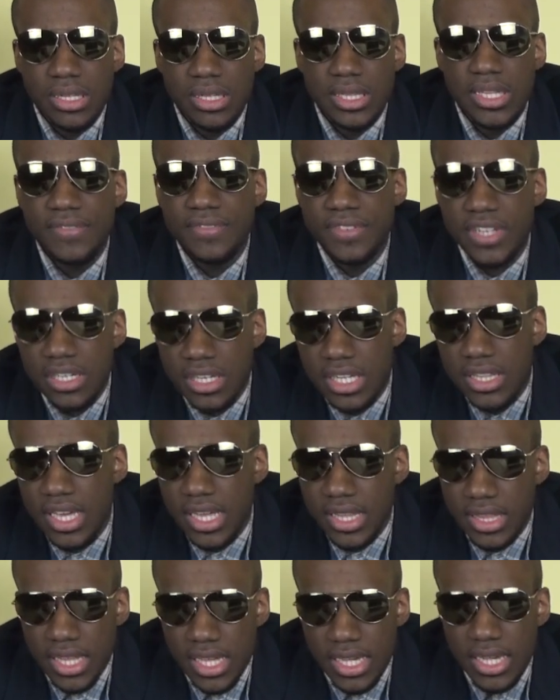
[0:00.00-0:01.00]
They did
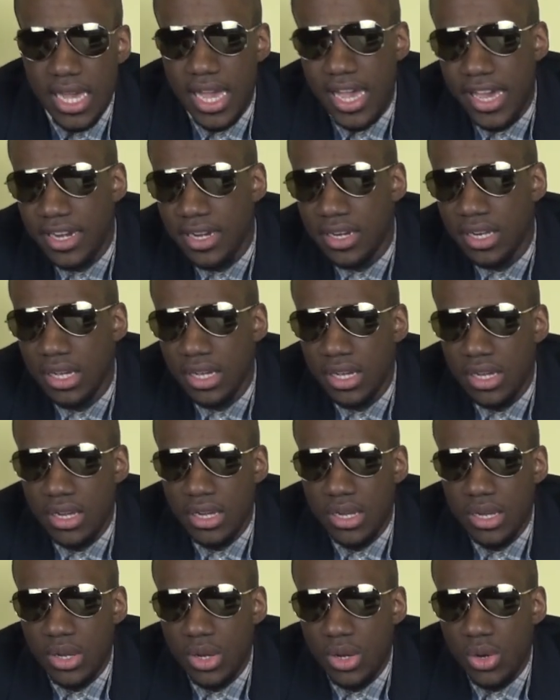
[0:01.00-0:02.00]
their thing. And
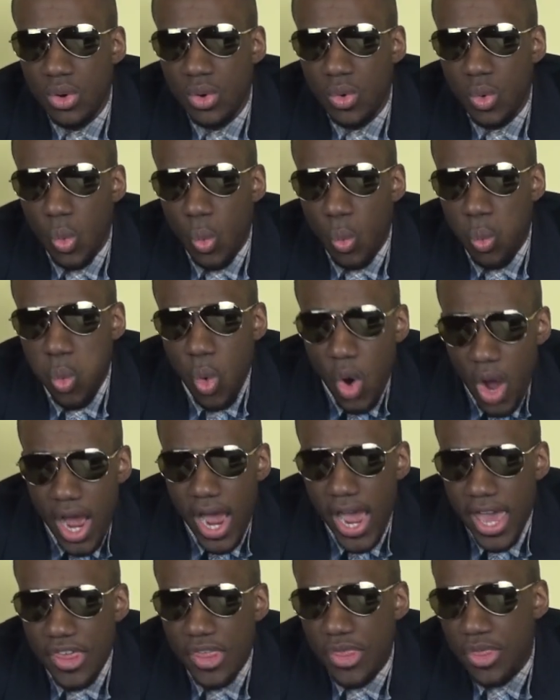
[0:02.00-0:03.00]
what
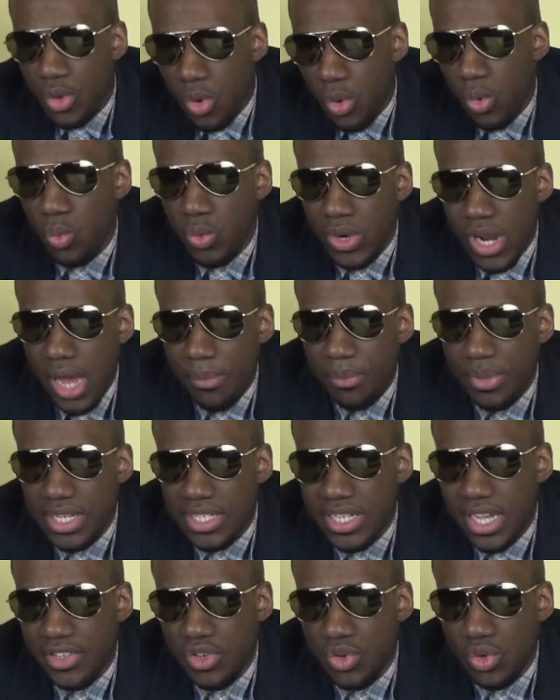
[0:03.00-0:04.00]
I thought would happen
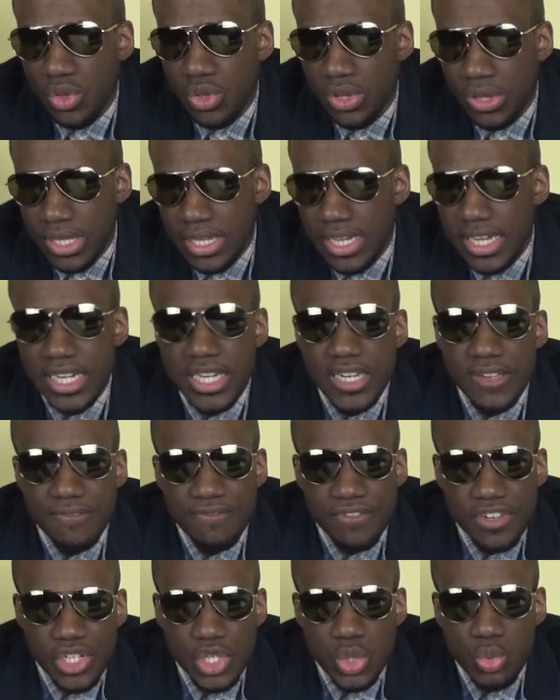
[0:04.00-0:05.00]
is that, you know, the
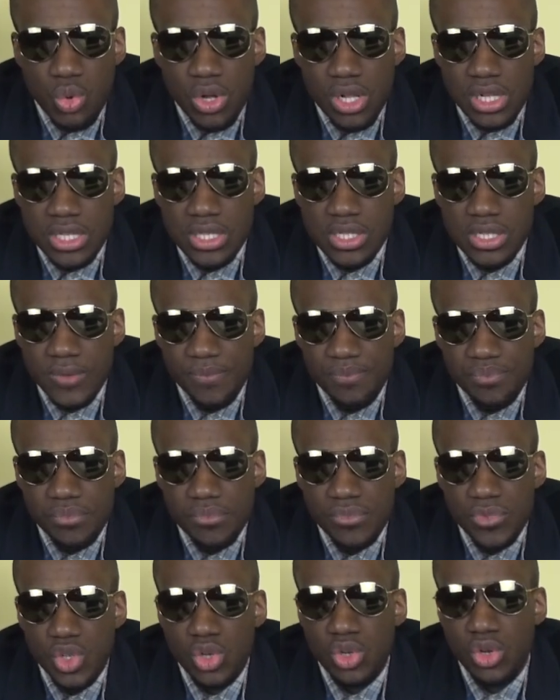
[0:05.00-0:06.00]
individuals
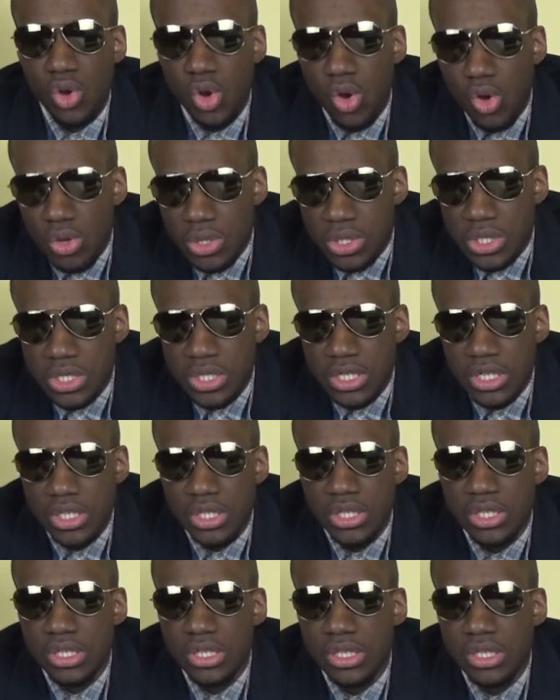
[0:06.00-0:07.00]
caused
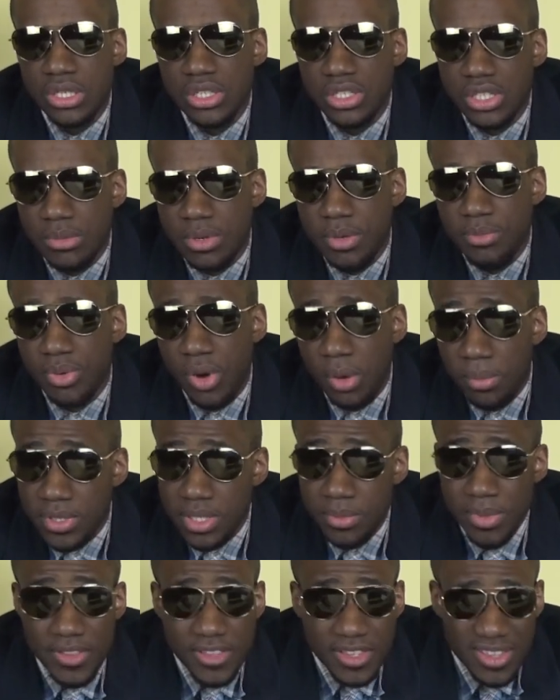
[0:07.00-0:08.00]
Germany
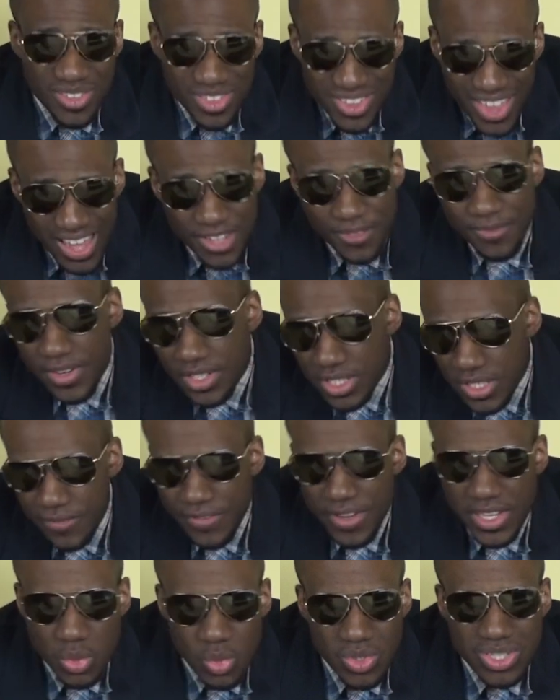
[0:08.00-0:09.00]
problems. I mean, our French
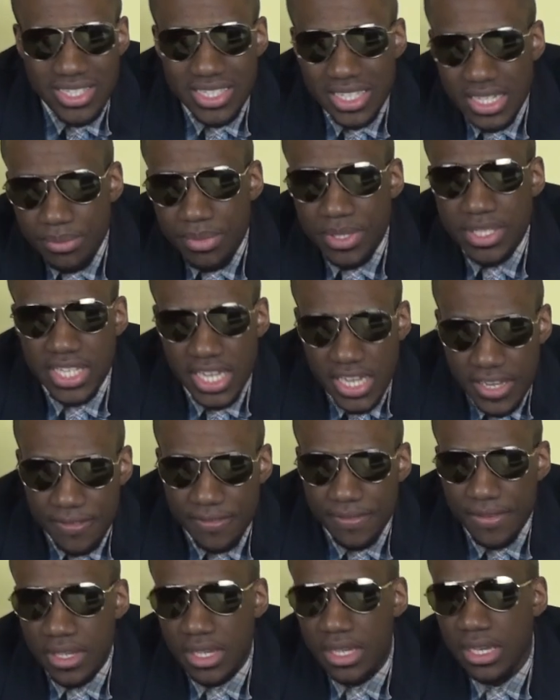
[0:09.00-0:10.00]
defense was still a bit
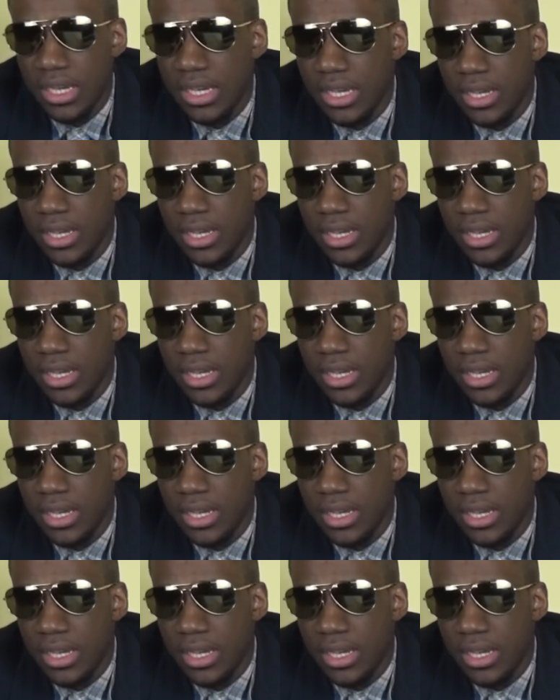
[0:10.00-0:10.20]
iffy.